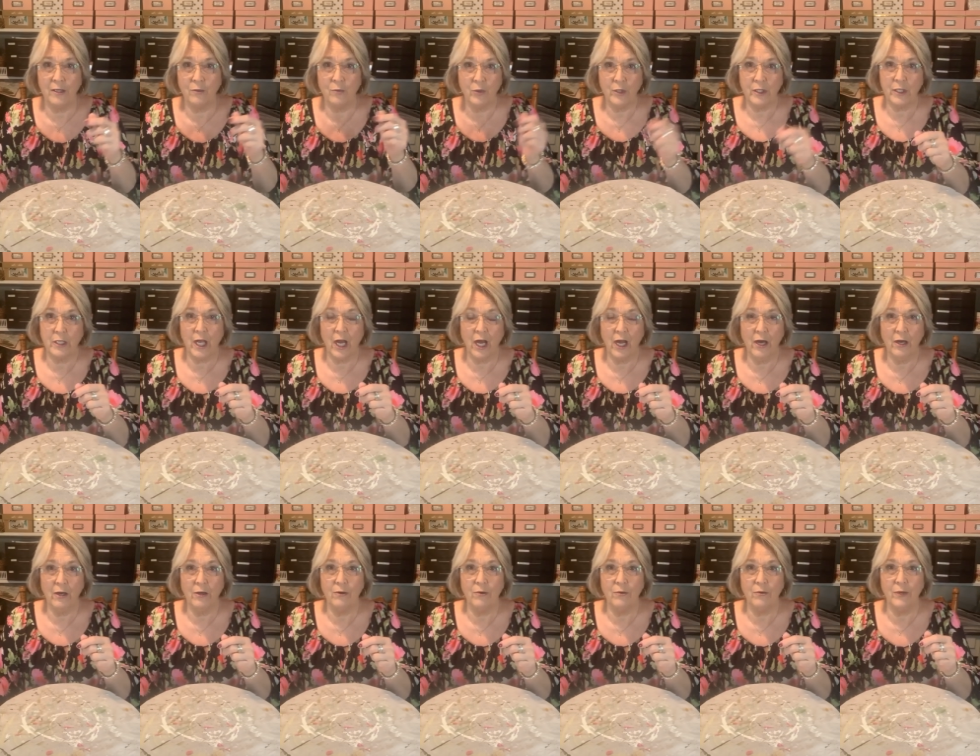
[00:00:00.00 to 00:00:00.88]
and it wouldn't
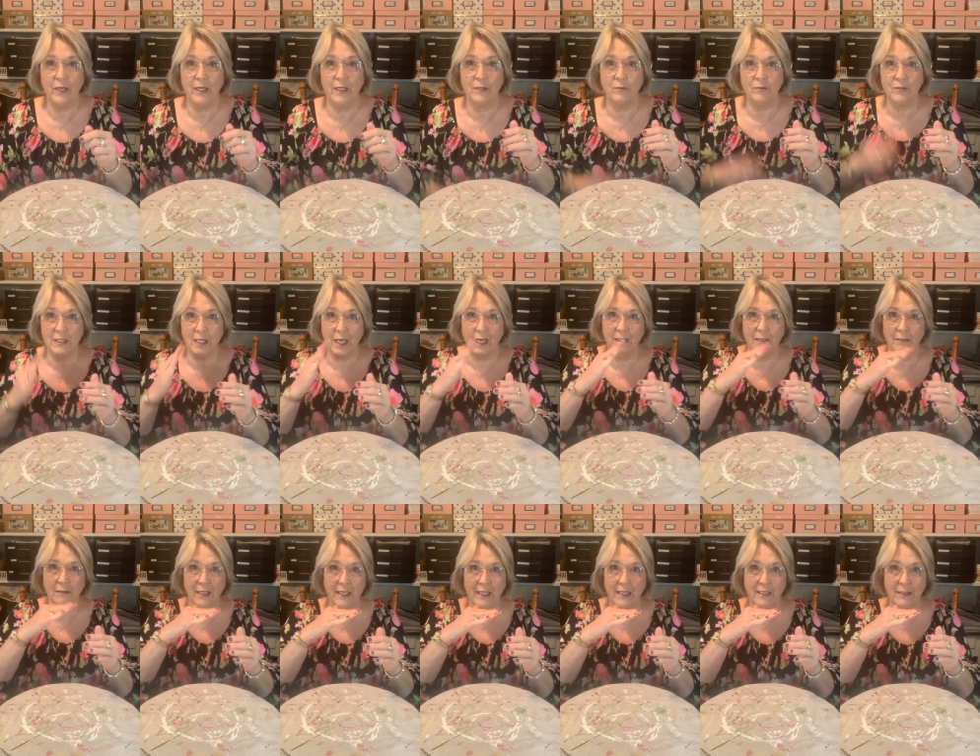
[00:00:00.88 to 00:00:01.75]
go, and it was
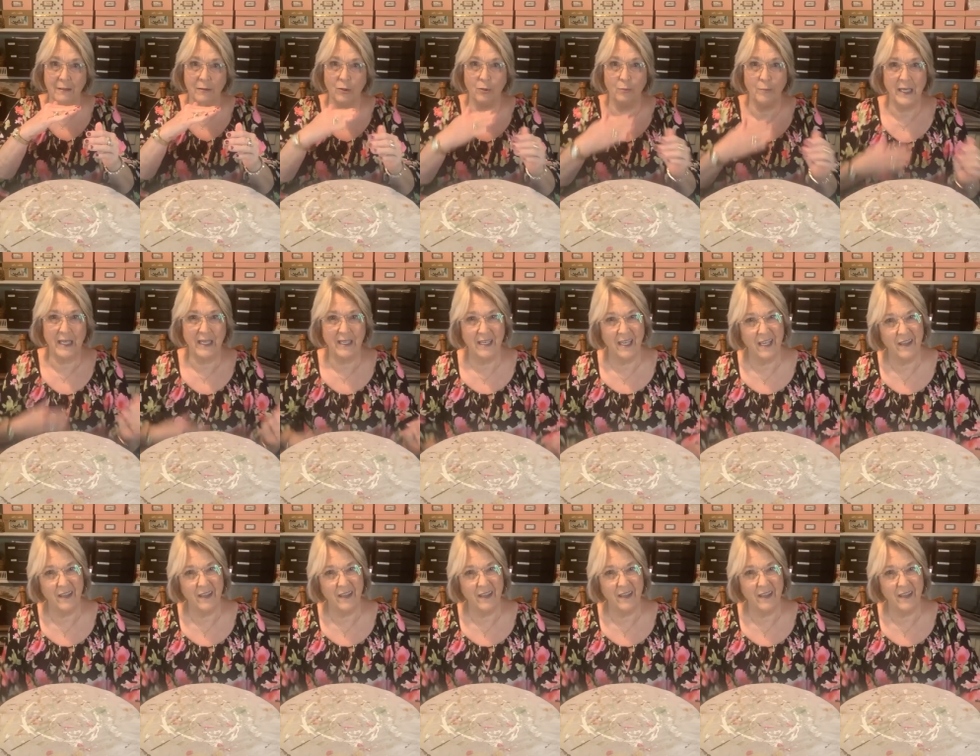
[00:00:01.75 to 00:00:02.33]
kind of leaning a little bit.